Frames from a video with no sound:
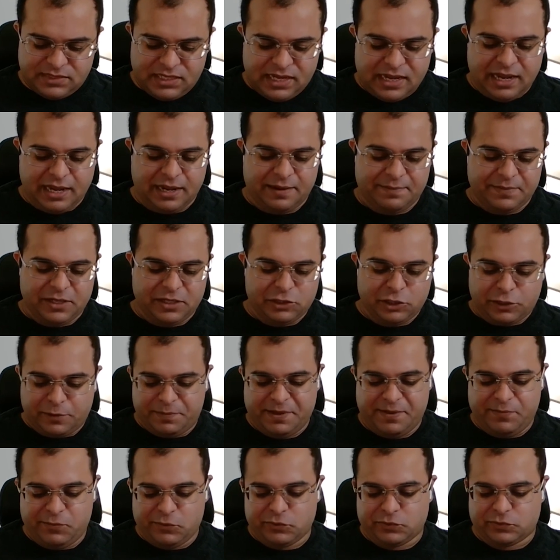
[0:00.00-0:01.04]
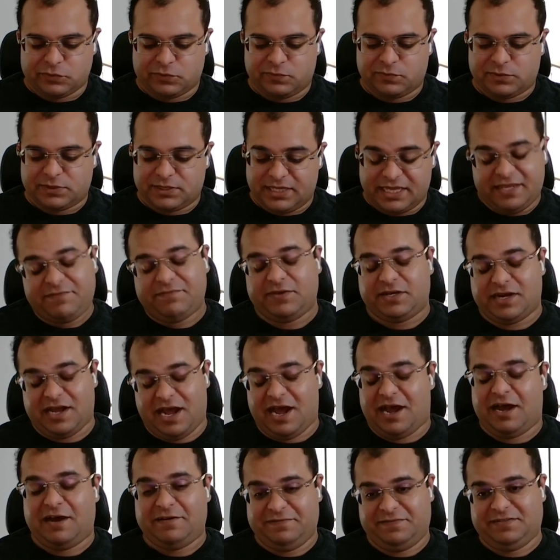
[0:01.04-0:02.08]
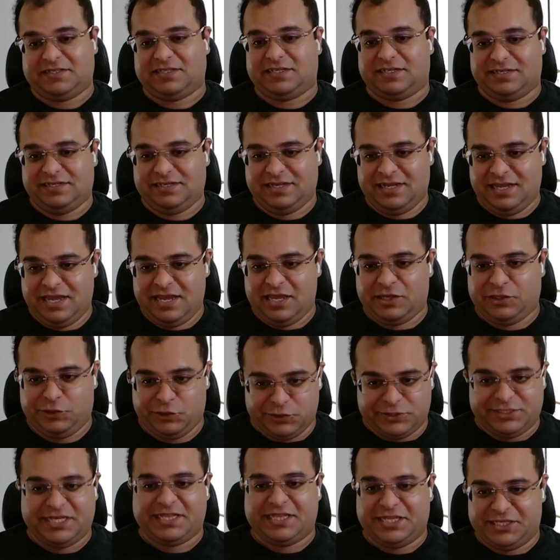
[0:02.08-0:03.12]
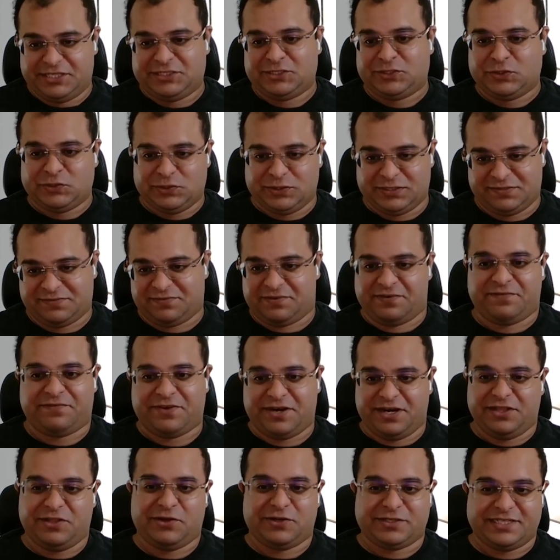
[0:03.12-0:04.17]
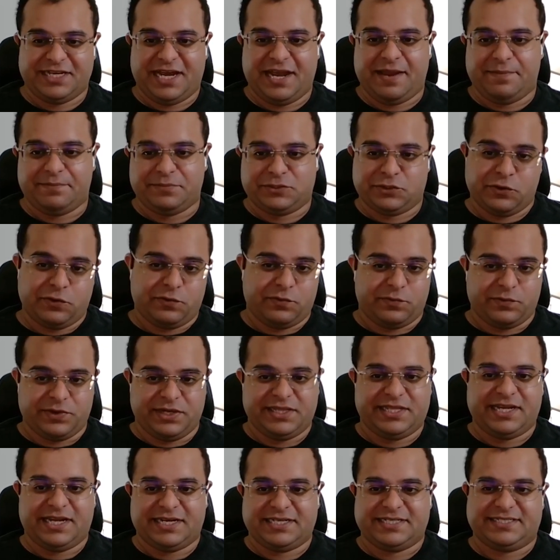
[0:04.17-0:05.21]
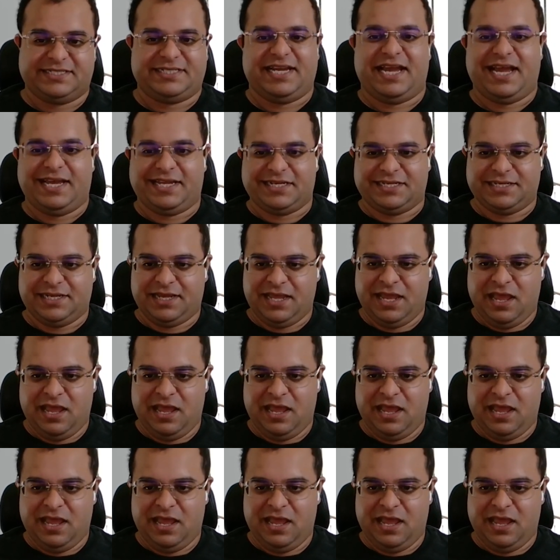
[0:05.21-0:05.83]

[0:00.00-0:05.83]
a lot of people, even after using these tools for a very long time, don't really understand